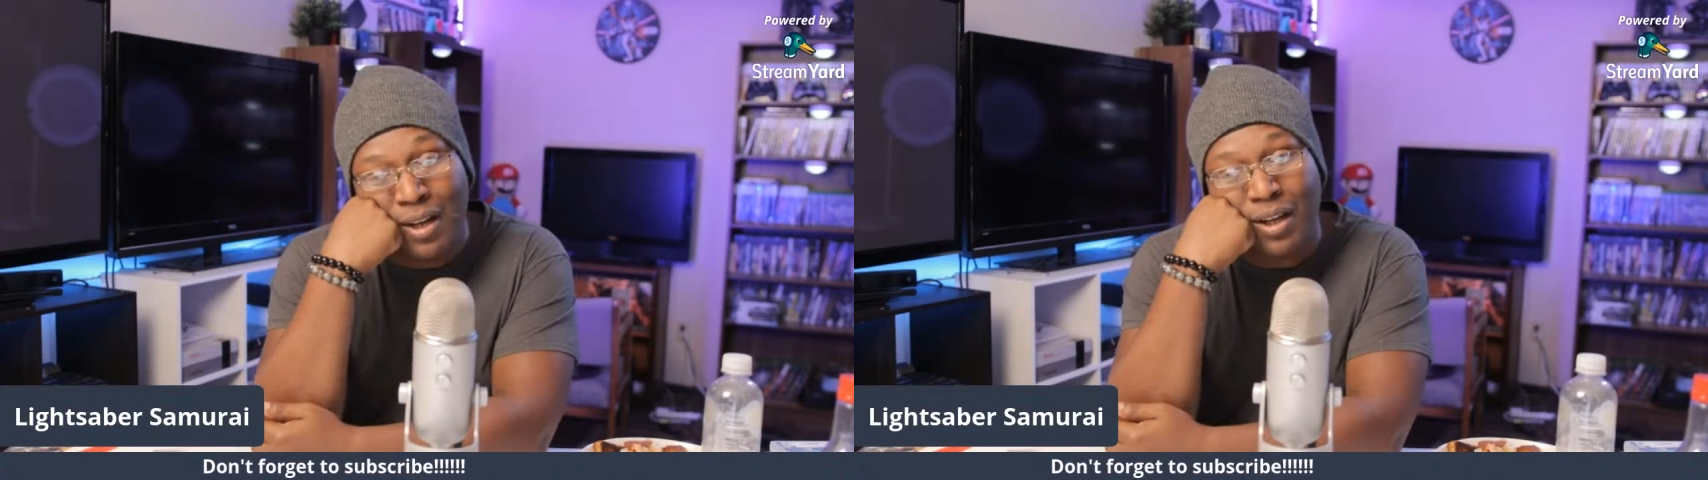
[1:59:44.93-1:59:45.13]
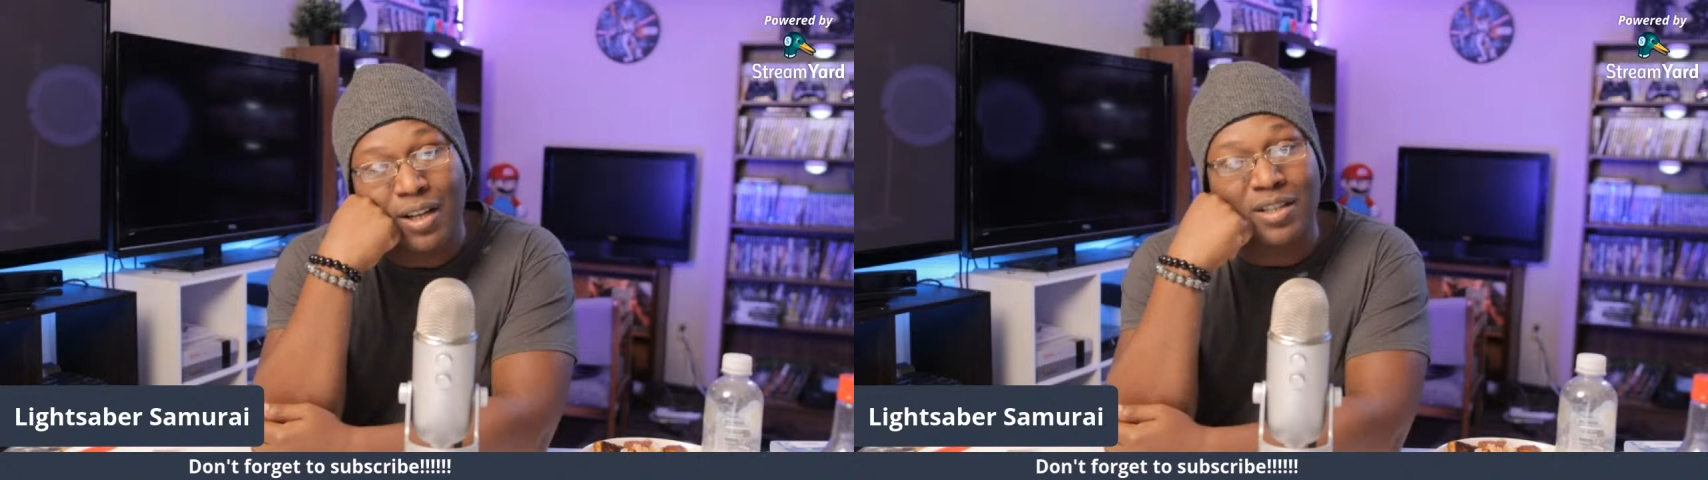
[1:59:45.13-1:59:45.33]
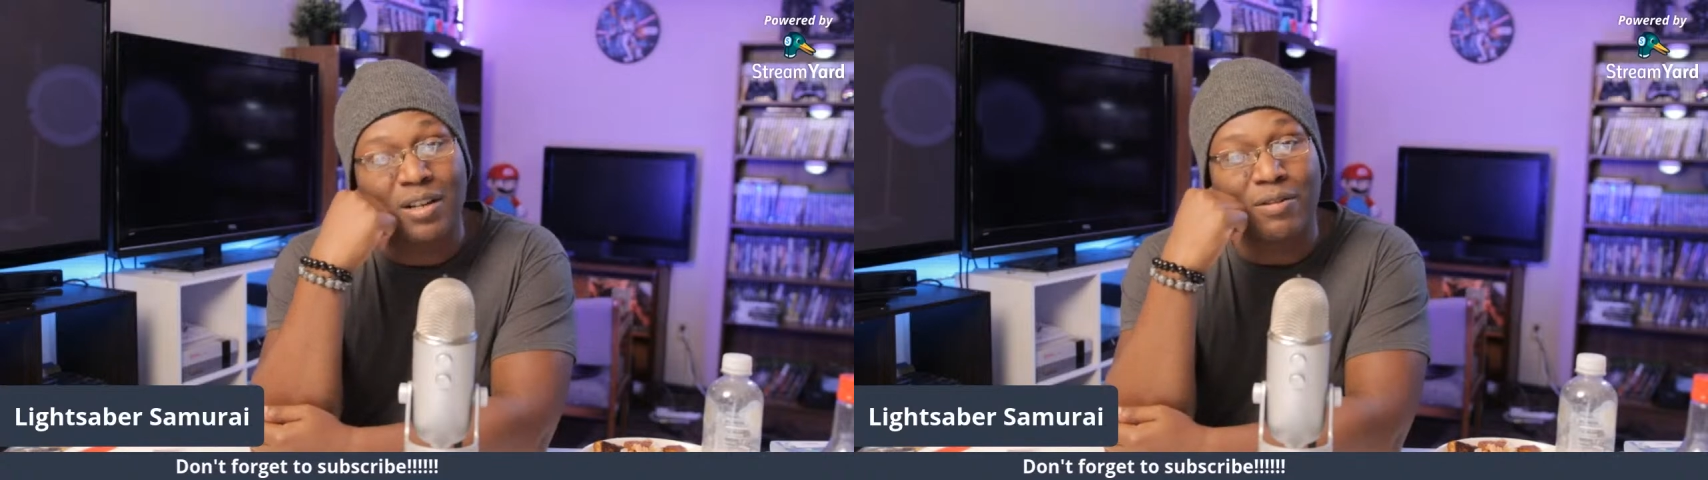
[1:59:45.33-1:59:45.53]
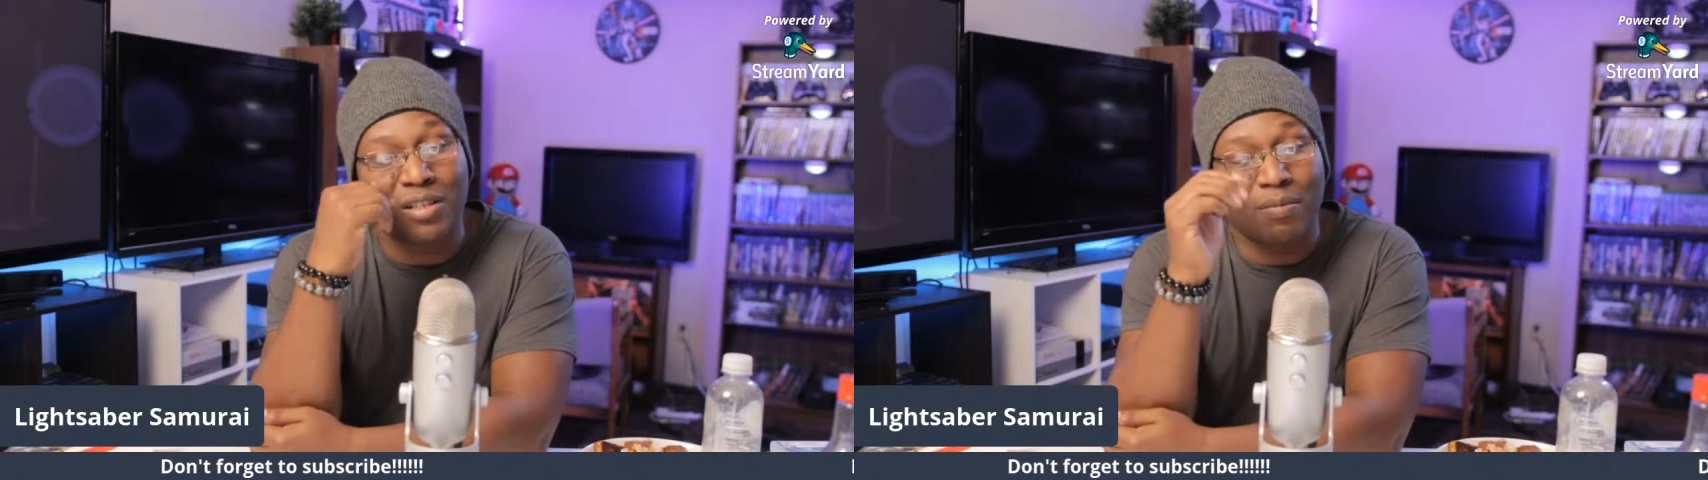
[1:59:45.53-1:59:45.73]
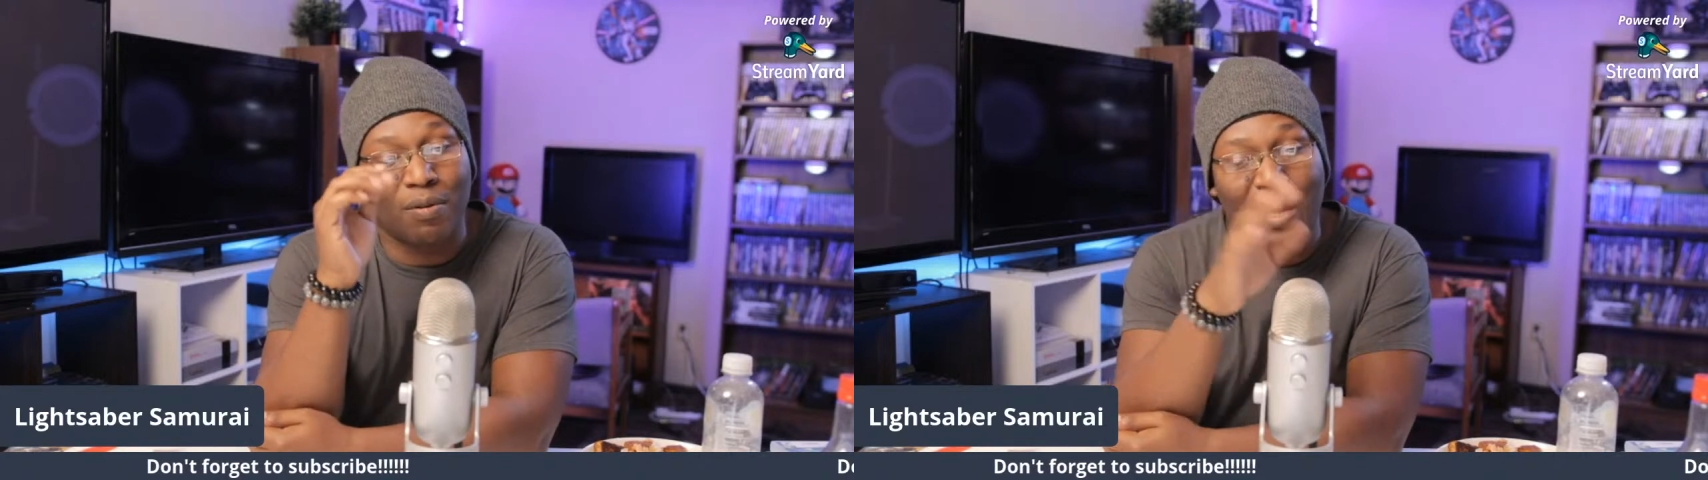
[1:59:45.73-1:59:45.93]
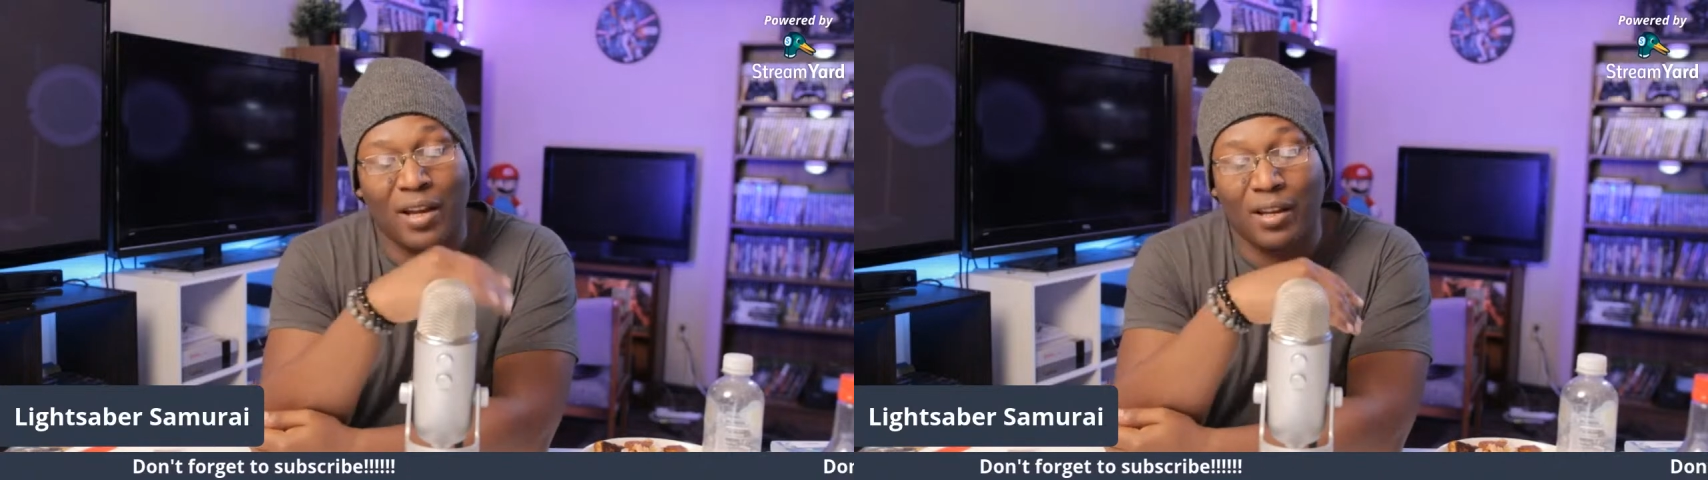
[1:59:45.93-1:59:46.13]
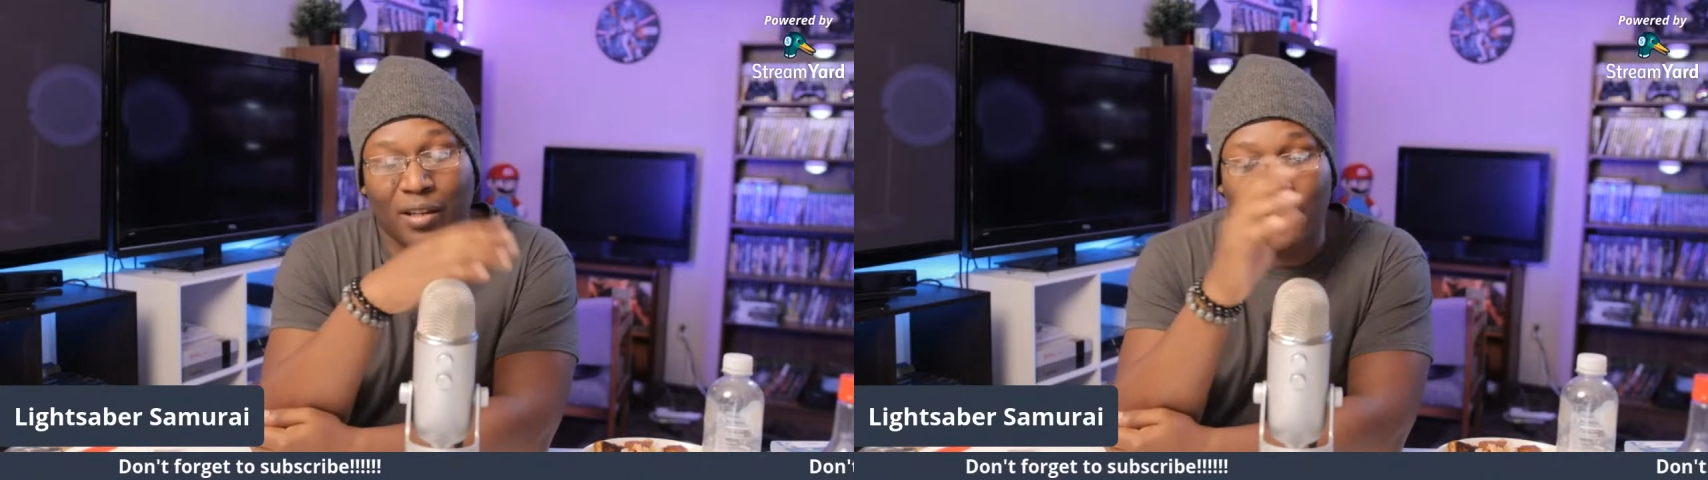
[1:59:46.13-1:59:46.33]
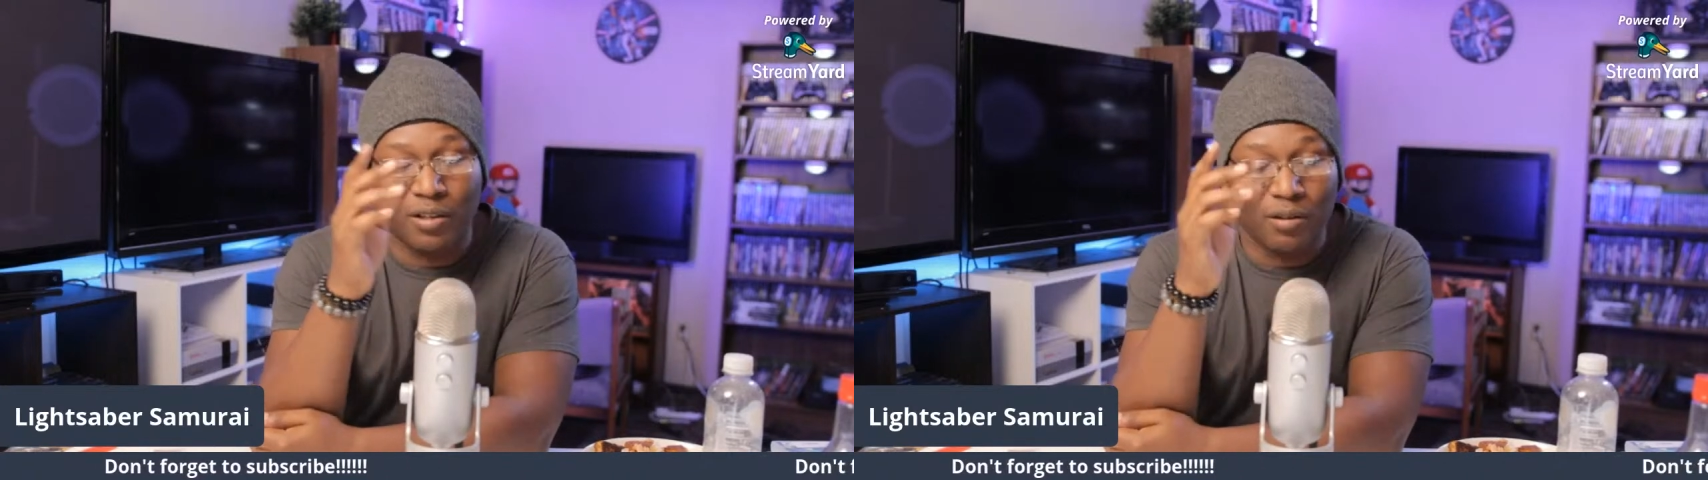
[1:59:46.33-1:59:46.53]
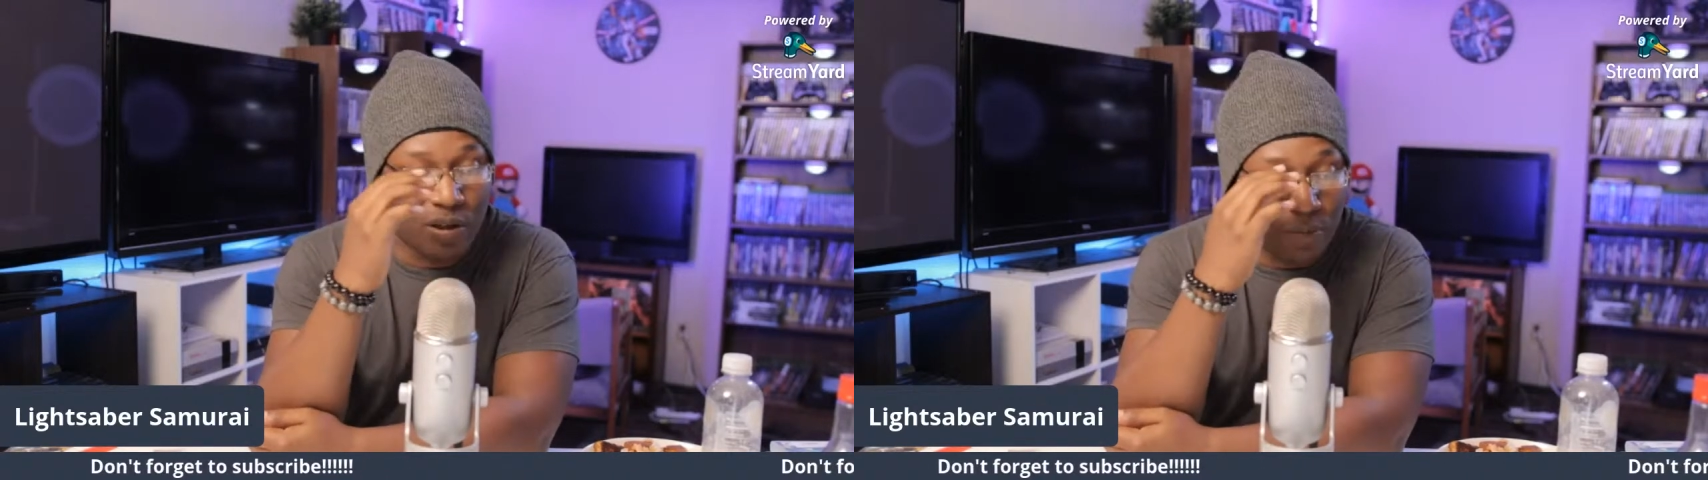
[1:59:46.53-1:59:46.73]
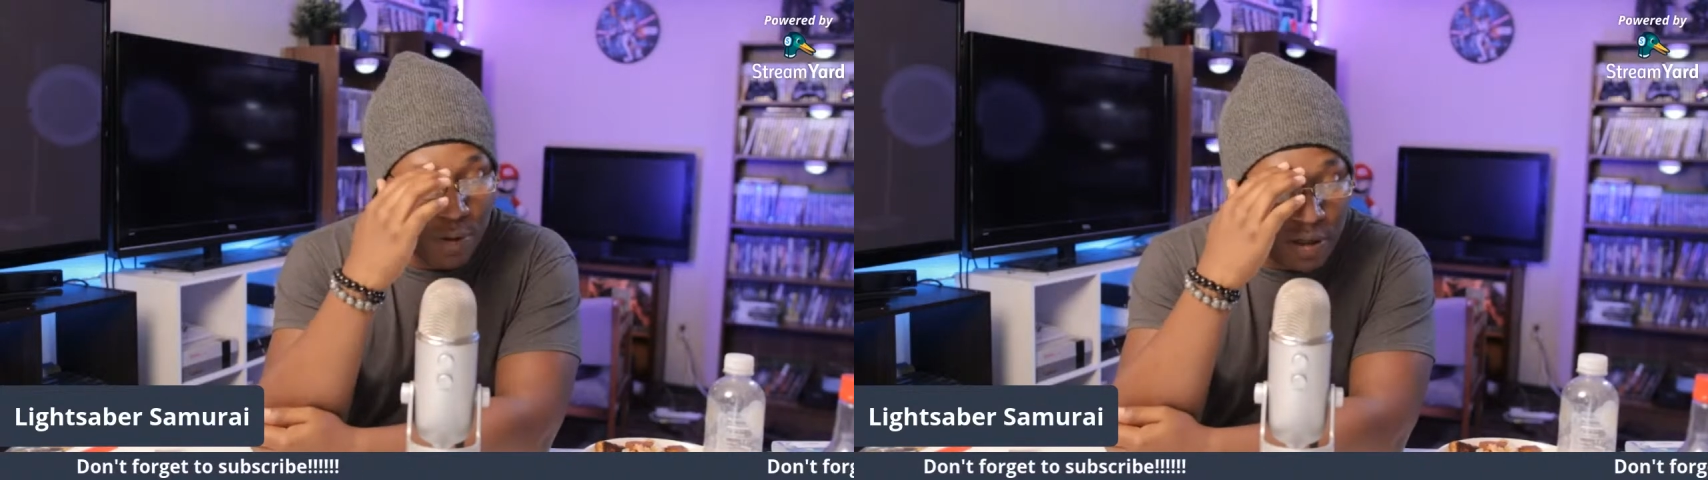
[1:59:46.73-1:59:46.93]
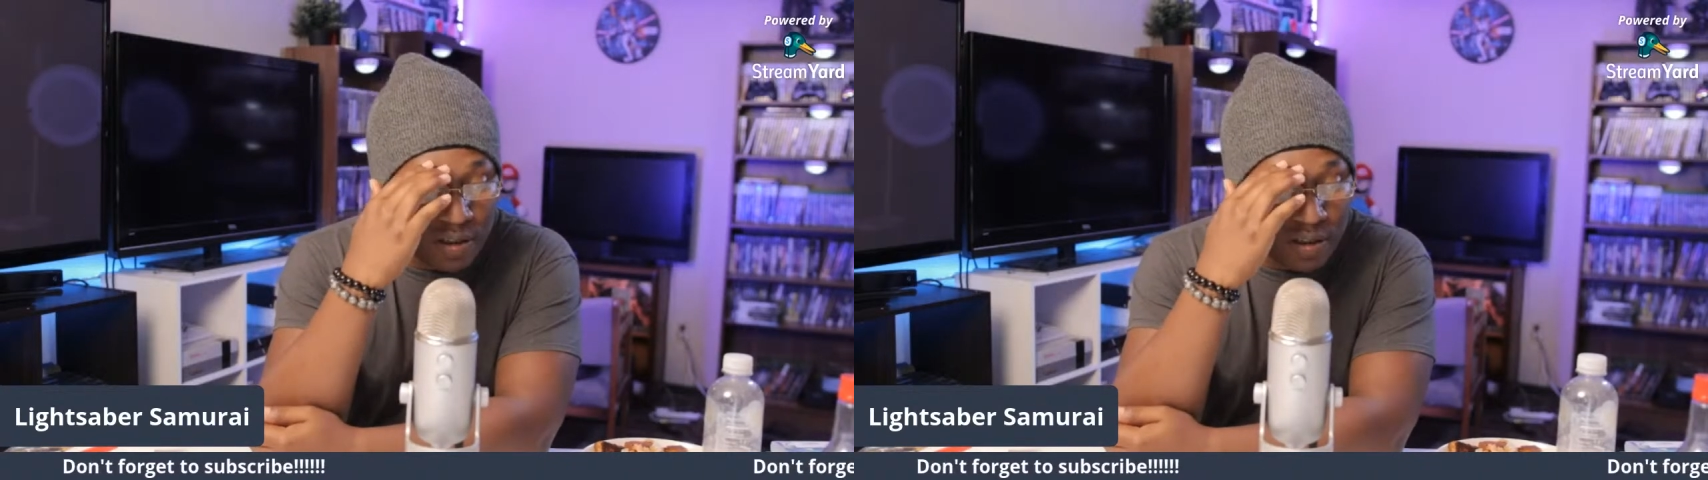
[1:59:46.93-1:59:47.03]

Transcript: because there were some of my YouTubers,